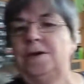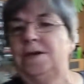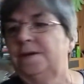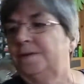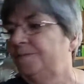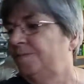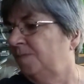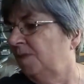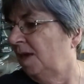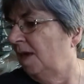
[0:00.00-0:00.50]

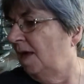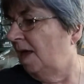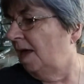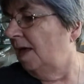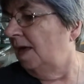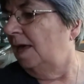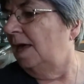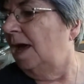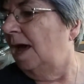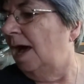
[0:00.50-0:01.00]
you.
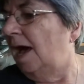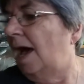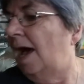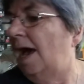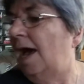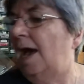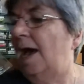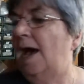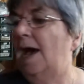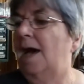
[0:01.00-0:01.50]

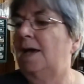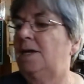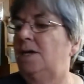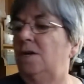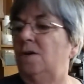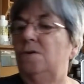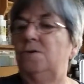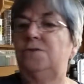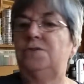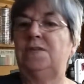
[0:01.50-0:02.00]
I
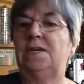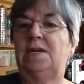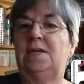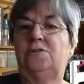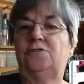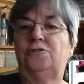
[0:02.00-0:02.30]
used the